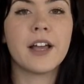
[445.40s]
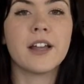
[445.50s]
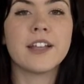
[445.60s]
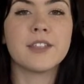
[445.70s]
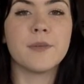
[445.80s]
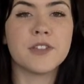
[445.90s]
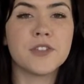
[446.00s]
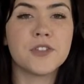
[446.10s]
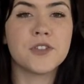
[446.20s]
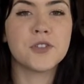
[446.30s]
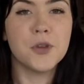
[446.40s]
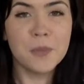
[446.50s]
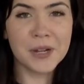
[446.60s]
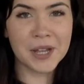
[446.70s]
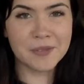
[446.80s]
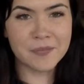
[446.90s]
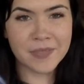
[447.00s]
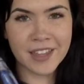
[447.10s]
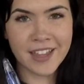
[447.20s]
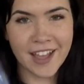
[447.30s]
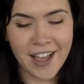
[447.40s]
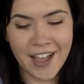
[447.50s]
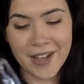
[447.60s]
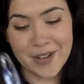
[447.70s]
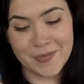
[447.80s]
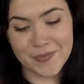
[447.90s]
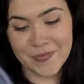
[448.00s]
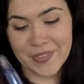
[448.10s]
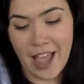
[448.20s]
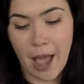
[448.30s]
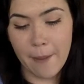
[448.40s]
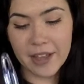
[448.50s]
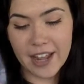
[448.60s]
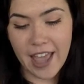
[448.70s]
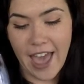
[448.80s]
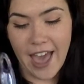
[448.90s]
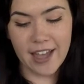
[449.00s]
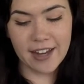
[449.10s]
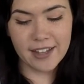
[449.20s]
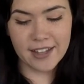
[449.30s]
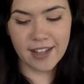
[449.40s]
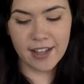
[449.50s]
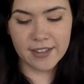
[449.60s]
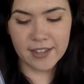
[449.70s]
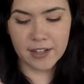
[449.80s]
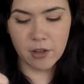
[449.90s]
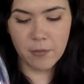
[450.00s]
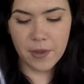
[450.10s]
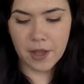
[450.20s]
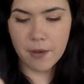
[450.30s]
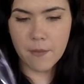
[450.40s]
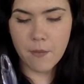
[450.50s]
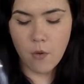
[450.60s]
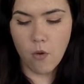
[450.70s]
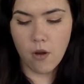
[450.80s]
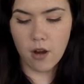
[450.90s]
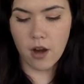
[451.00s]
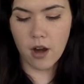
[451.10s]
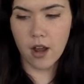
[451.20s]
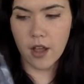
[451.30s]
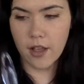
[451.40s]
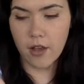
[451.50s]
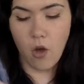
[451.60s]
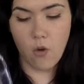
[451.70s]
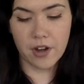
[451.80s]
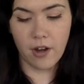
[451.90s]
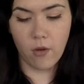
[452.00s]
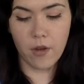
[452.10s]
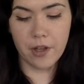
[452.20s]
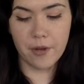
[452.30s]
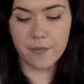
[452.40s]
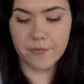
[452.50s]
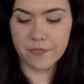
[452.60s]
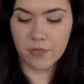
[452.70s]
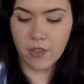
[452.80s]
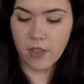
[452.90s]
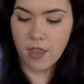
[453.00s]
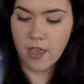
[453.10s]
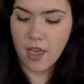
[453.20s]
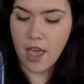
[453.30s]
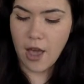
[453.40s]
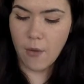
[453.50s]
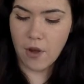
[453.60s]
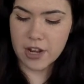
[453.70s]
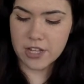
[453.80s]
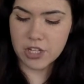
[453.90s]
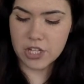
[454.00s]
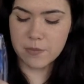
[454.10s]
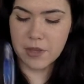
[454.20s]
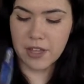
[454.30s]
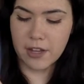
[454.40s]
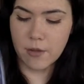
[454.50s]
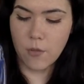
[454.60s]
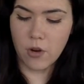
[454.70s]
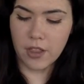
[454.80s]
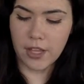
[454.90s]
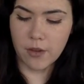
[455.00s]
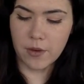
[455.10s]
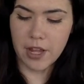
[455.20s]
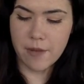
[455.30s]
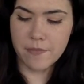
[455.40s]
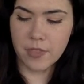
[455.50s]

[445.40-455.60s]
it smells super good. I'm going to add a little bit more coconut oil. I want it to just be a little more liquidy.